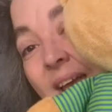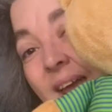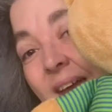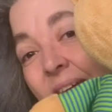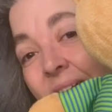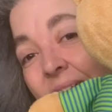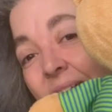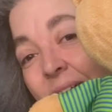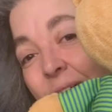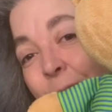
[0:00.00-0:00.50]

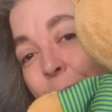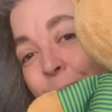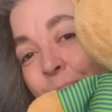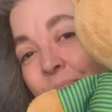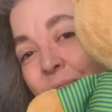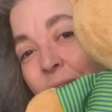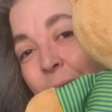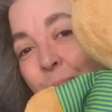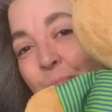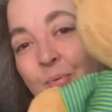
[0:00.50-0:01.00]

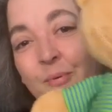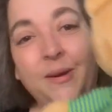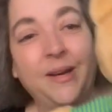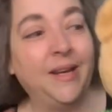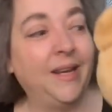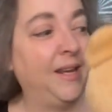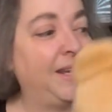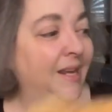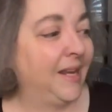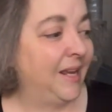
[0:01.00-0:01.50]
am
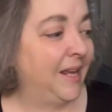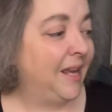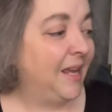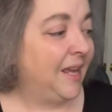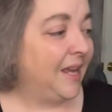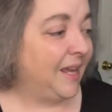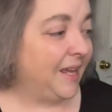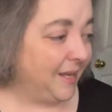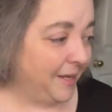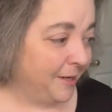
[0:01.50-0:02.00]
bringing
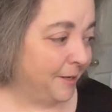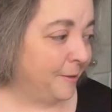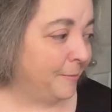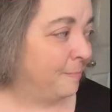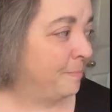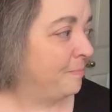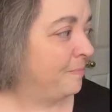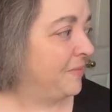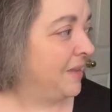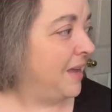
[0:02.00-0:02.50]

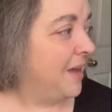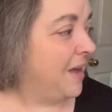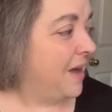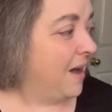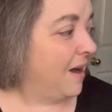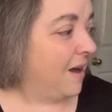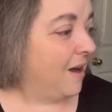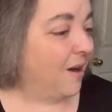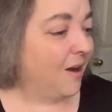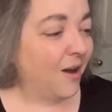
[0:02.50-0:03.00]
him.
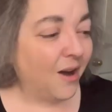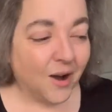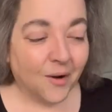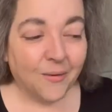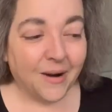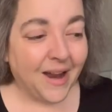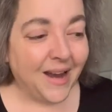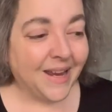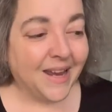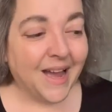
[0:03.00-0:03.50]
All
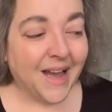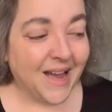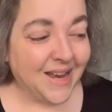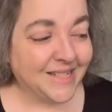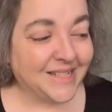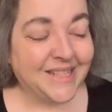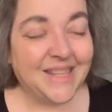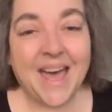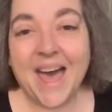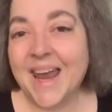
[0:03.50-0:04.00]
right,
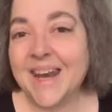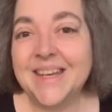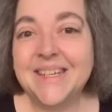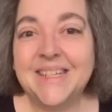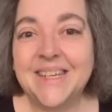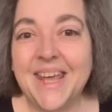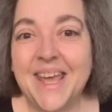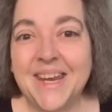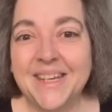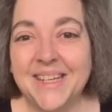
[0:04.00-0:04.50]
guys, that
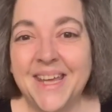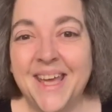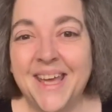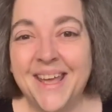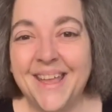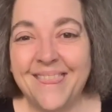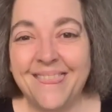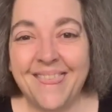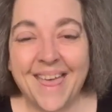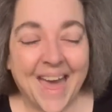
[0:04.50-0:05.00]
is it.
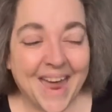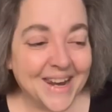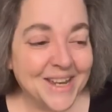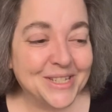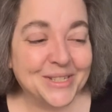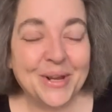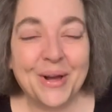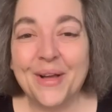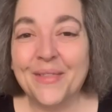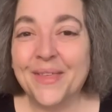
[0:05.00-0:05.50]
that
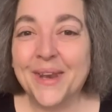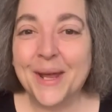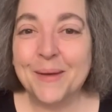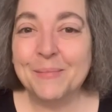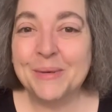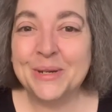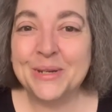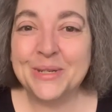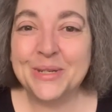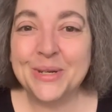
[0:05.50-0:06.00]
is all that I'm
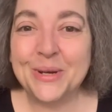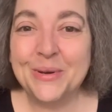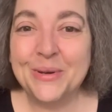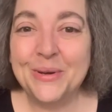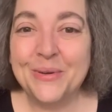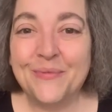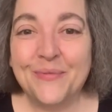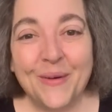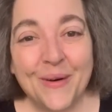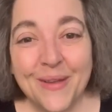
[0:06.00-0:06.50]
going to show
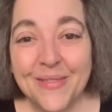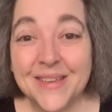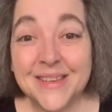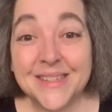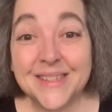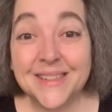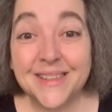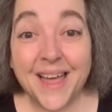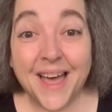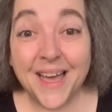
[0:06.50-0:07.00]
you for
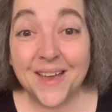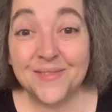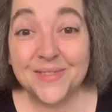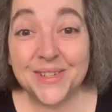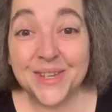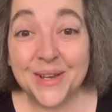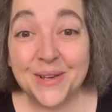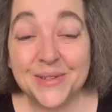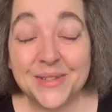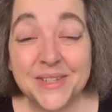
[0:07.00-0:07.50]
this live
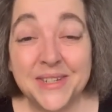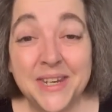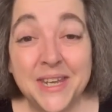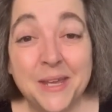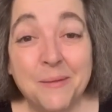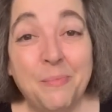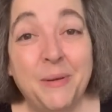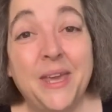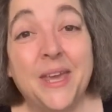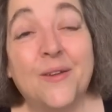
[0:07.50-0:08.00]
sale
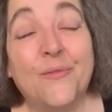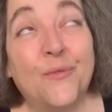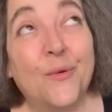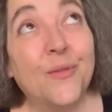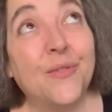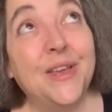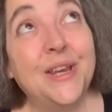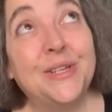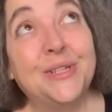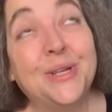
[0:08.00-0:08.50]
sneak peek
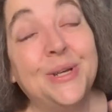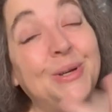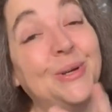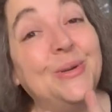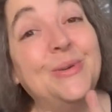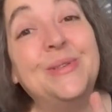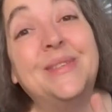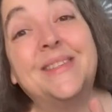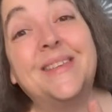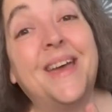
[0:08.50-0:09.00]
for the
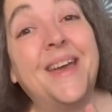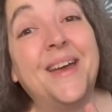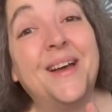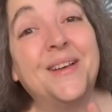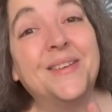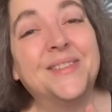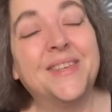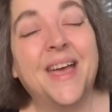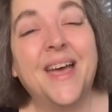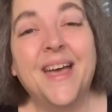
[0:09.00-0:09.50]
two
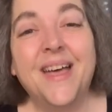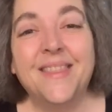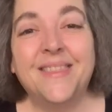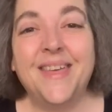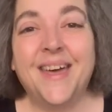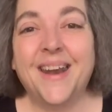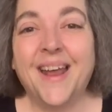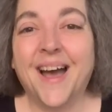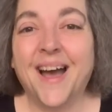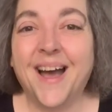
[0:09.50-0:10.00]
sales
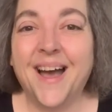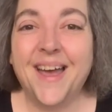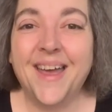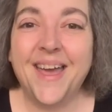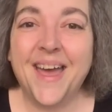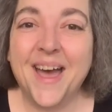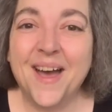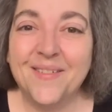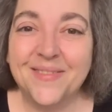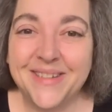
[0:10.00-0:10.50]
that I
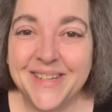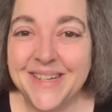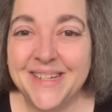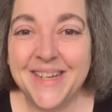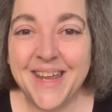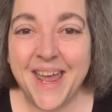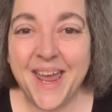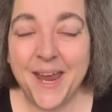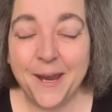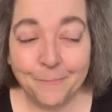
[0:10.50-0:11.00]
have
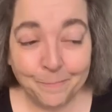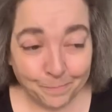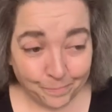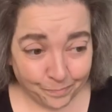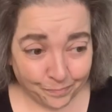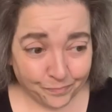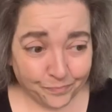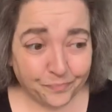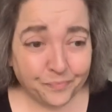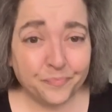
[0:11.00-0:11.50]
today
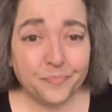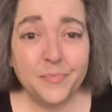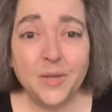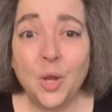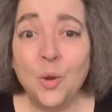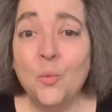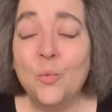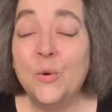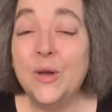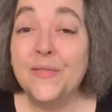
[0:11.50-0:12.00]

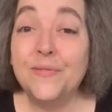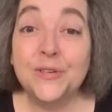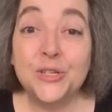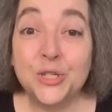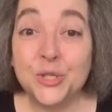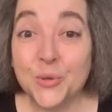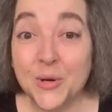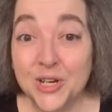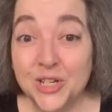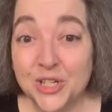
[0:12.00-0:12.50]
with
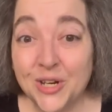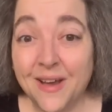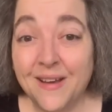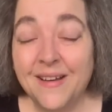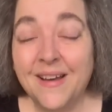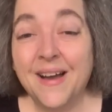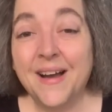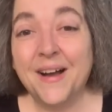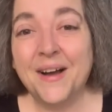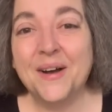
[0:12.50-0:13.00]
Trisha
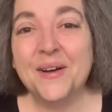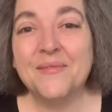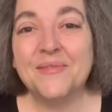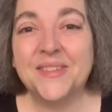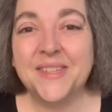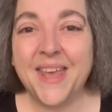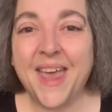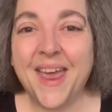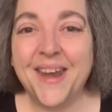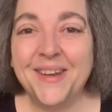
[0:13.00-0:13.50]
of
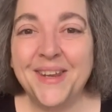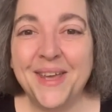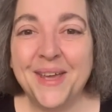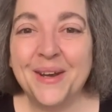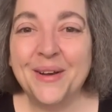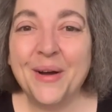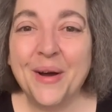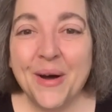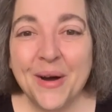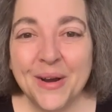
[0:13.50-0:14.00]
Sandy
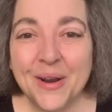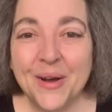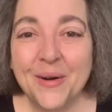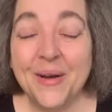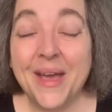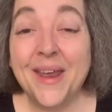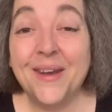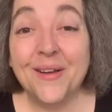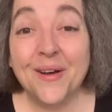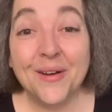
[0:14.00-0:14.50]
and Otto
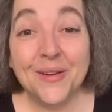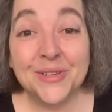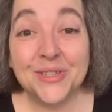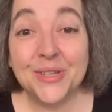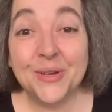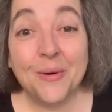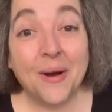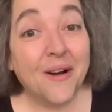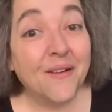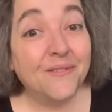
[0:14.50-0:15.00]
and
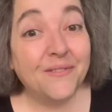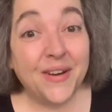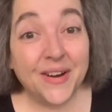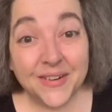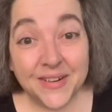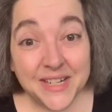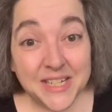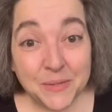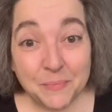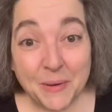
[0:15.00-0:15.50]
also our
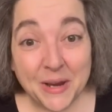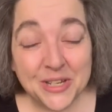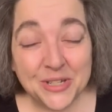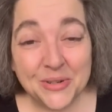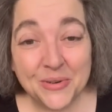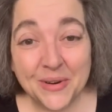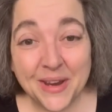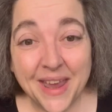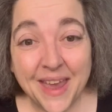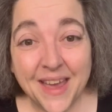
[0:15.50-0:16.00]
very
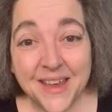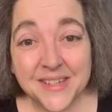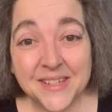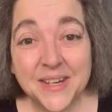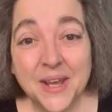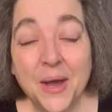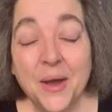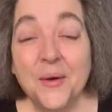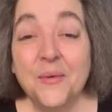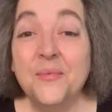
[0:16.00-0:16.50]
special
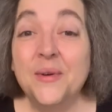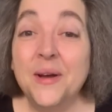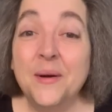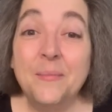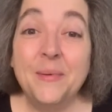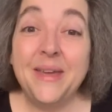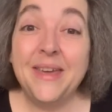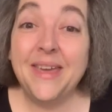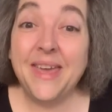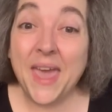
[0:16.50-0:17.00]
guest will
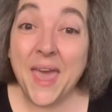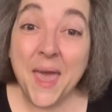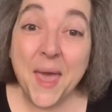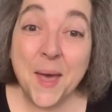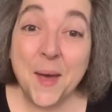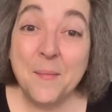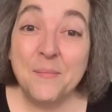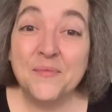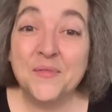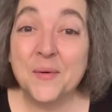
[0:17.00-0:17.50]
be
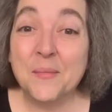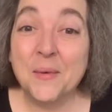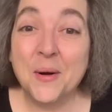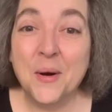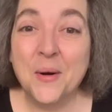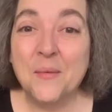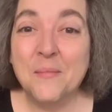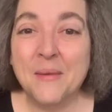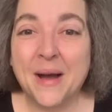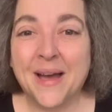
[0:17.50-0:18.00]
Kim from
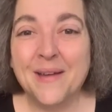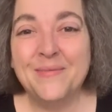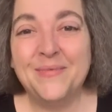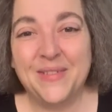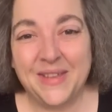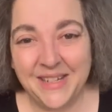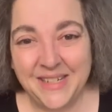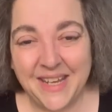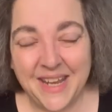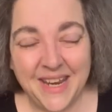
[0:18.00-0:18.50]
Oh My
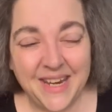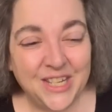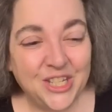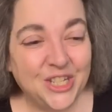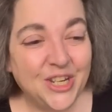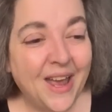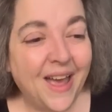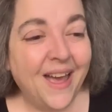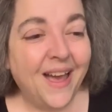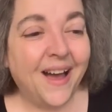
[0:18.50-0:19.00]

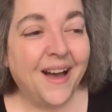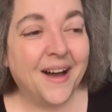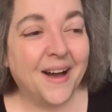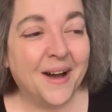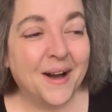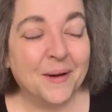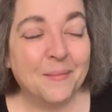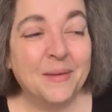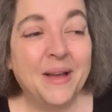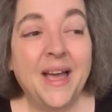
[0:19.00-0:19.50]
Vintage.
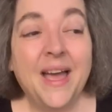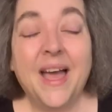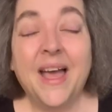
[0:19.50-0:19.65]
Um,